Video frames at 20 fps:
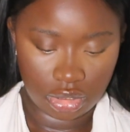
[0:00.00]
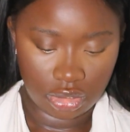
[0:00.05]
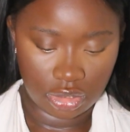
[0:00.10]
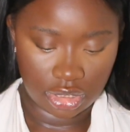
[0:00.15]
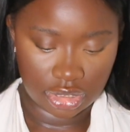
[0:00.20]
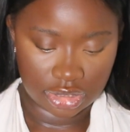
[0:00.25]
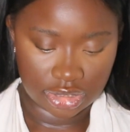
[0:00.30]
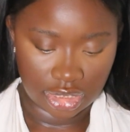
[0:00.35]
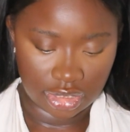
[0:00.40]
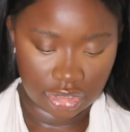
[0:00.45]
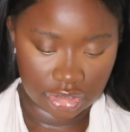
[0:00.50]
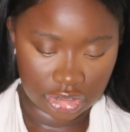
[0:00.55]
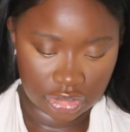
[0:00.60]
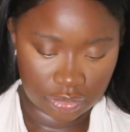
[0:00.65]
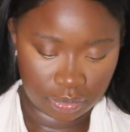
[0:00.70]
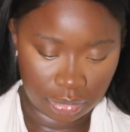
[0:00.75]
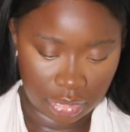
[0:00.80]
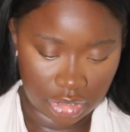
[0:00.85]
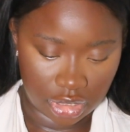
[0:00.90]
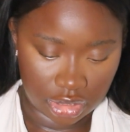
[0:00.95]
You can take a
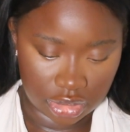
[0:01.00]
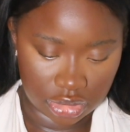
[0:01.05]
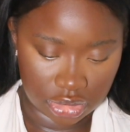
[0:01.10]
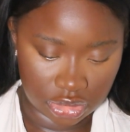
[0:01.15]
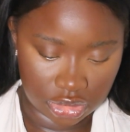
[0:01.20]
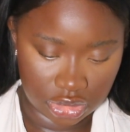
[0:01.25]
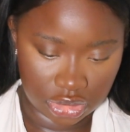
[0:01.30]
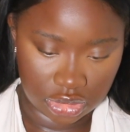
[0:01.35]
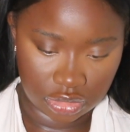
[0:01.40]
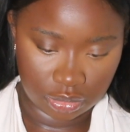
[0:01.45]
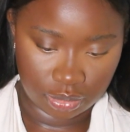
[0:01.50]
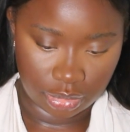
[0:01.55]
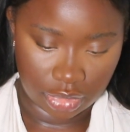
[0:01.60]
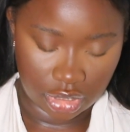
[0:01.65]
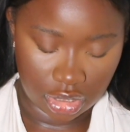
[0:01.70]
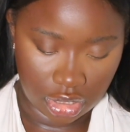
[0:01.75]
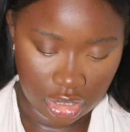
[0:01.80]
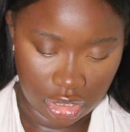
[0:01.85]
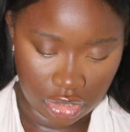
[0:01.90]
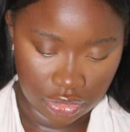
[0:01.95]
sponge, but
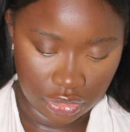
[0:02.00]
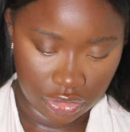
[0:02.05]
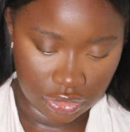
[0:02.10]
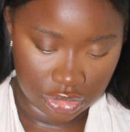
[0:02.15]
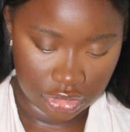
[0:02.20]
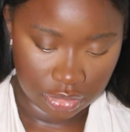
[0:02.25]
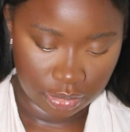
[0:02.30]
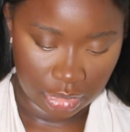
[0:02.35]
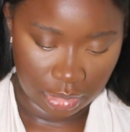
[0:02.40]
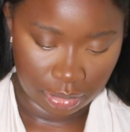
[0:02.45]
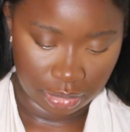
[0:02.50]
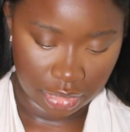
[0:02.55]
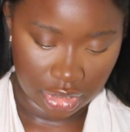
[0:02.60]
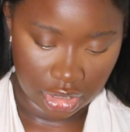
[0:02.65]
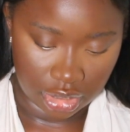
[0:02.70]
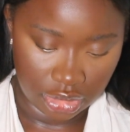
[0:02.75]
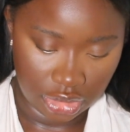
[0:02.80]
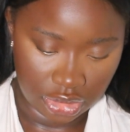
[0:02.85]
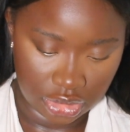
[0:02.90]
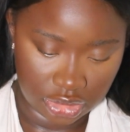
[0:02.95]
I'll use my
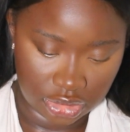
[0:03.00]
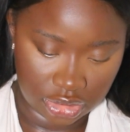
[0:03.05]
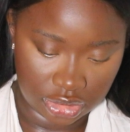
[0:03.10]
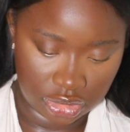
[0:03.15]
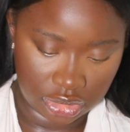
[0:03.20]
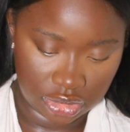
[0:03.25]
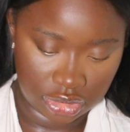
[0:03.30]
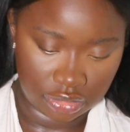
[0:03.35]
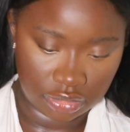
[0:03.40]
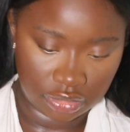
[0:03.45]
brush